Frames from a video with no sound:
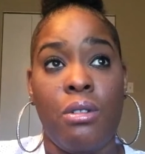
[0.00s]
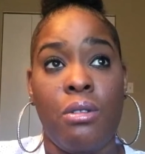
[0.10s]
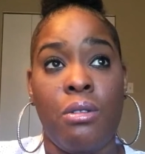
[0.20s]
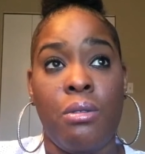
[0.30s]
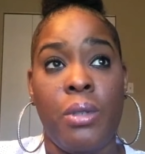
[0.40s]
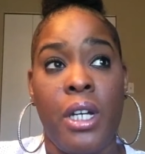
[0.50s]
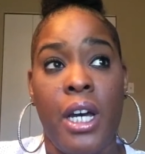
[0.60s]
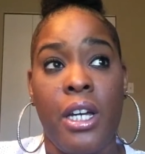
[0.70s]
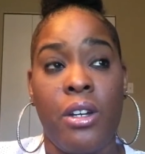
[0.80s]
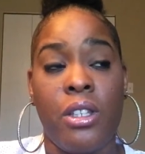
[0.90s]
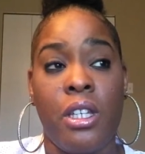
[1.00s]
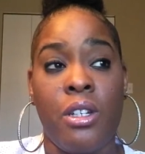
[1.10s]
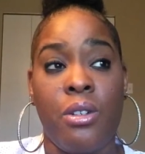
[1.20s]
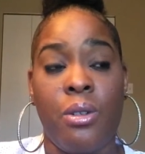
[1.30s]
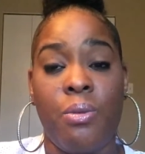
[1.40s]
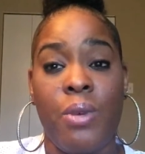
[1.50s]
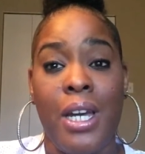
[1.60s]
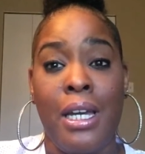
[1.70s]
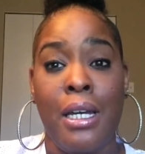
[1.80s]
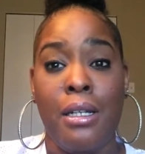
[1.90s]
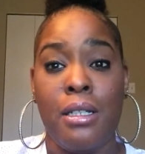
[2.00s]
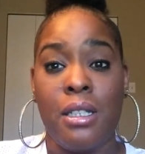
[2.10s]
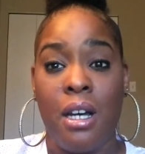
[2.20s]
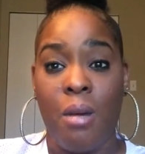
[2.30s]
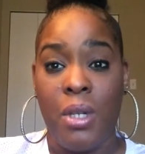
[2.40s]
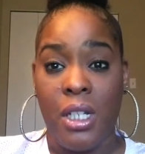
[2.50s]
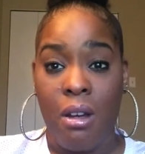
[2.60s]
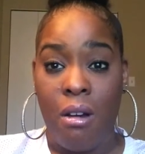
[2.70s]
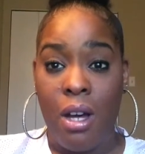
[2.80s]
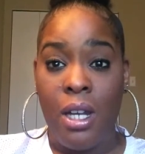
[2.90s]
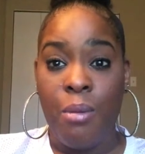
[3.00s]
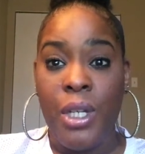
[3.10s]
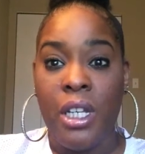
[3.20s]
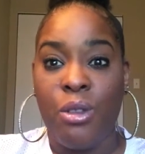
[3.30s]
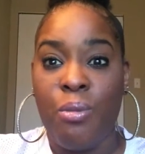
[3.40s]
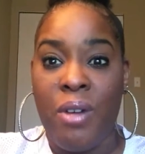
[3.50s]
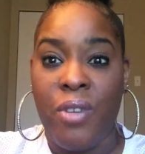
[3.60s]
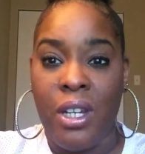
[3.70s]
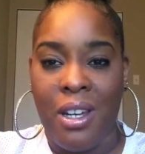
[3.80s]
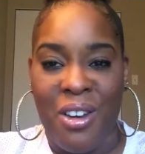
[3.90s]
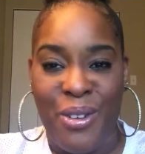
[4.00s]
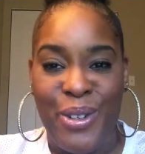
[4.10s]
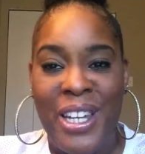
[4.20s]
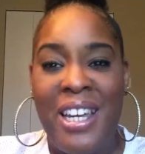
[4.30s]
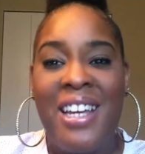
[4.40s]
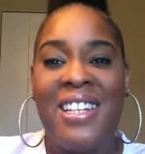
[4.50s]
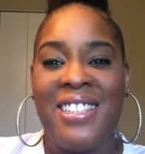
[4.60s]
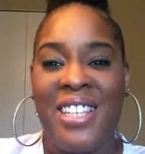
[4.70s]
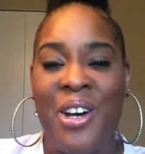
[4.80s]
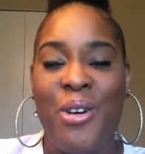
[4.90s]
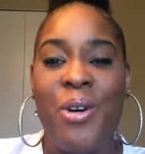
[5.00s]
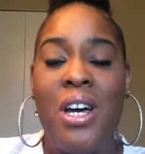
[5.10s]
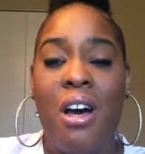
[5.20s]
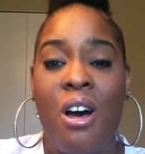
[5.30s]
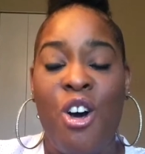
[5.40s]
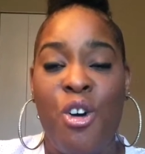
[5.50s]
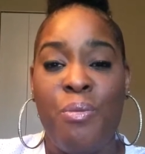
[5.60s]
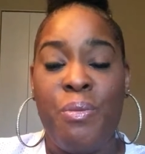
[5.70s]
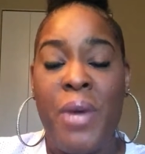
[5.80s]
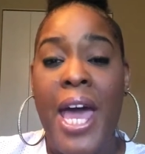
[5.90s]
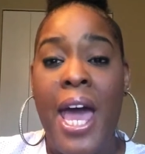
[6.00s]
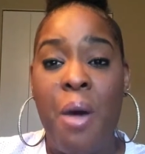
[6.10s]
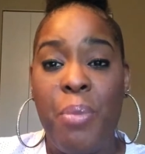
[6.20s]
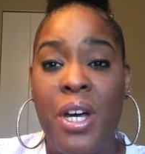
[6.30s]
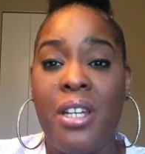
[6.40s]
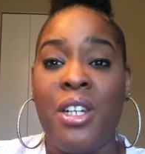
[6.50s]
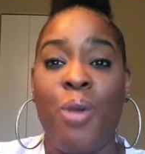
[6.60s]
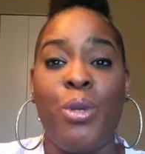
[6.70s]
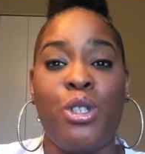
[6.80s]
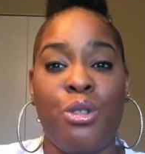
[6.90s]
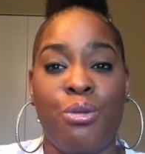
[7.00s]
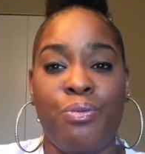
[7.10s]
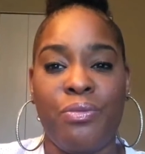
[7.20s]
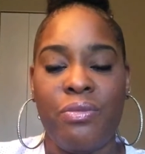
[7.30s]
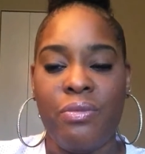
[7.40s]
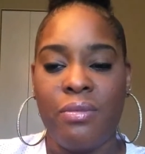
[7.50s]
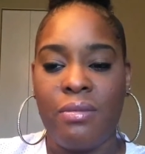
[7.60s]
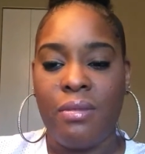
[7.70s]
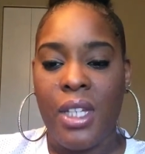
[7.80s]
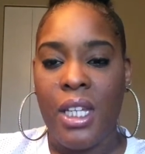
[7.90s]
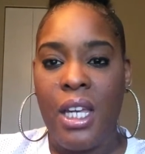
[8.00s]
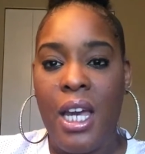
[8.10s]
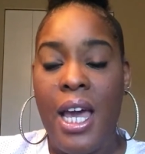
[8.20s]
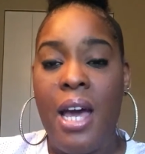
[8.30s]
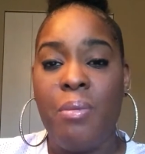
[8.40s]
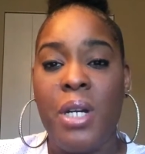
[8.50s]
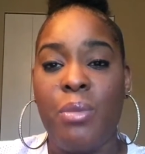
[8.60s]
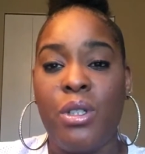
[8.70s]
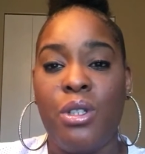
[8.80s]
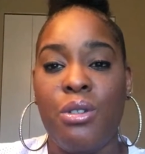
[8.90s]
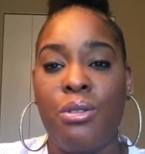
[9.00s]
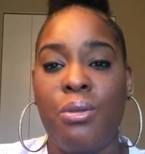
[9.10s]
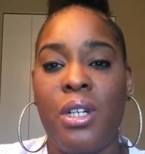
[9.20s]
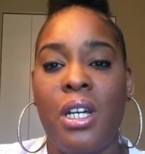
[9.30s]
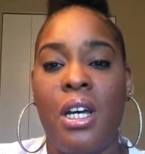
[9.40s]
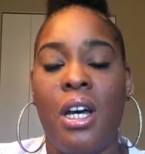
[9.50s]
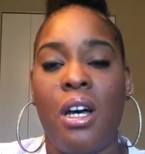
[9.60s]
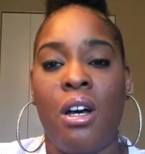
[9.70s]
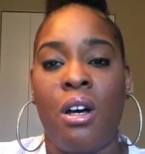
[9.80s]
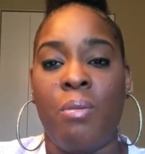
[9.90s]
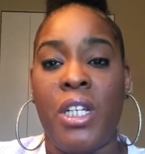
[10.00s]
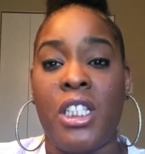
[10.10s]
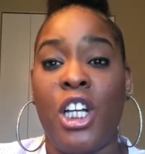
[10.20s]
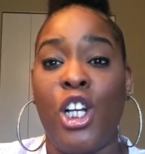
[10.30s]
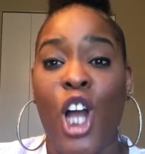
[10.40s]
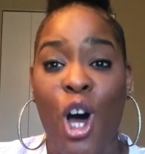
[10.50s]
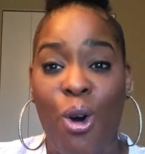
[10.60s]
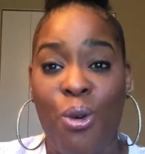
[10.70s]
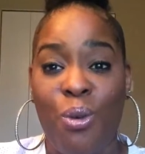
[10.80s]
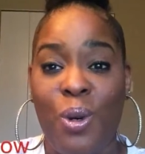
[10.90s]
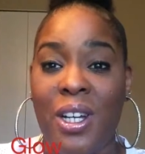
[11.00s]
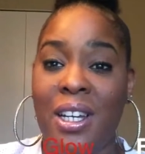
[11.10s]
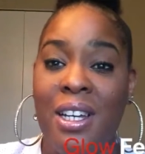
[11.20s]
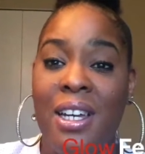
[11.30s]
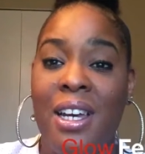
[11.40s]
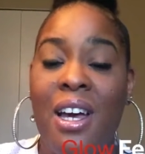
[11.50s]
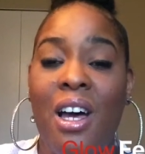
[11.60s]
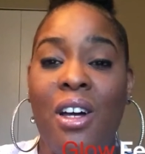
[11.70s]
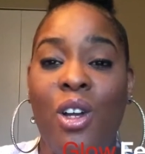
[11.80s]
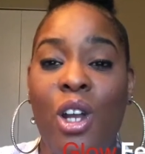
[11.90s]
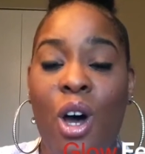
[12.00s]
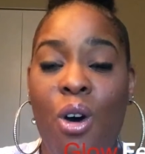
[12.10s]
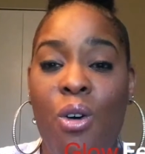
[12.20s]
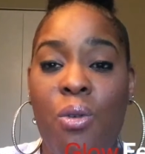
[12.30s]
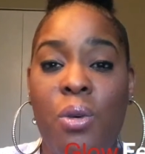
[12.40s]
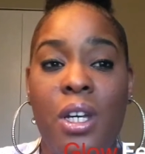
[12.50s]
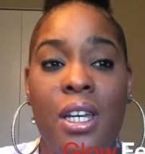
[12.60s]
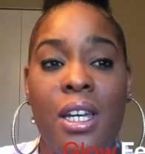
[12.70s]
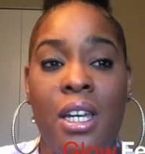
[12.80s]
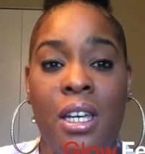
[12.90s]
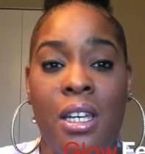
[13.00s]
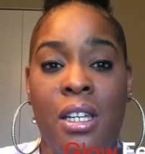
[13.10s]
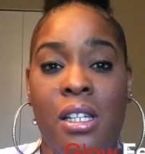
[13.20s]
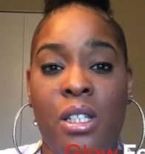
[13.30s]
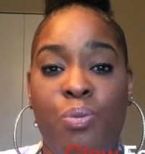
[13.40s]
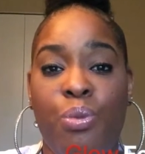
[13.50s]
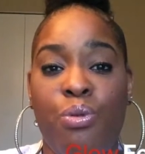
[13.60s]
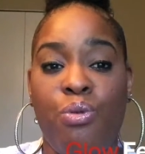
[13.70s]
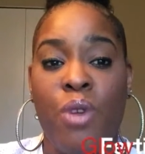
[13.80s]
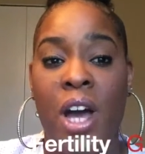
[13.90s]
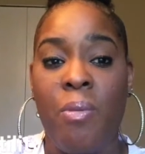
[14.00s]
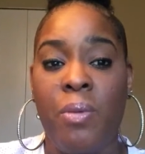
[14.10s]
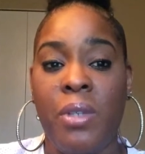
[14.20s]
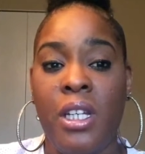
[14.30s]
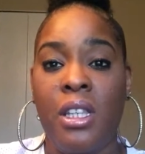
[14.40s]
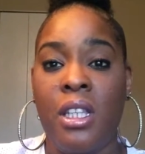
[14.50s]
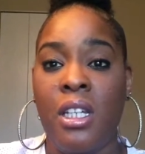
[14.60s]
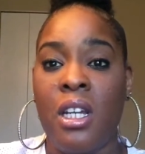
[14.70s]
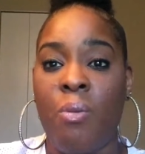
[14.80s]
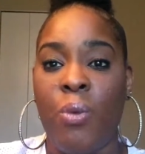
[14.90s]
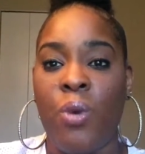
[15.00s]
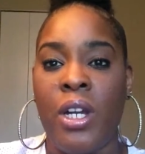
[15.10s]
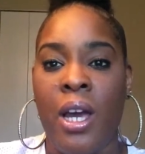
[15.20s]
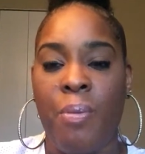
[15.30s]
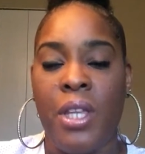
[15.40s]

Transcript: Ooh, I hear thunder. The rain is coming, Lord. Let me get through my video. So app number two. App number two is Glow. Glow is probably the #1 app.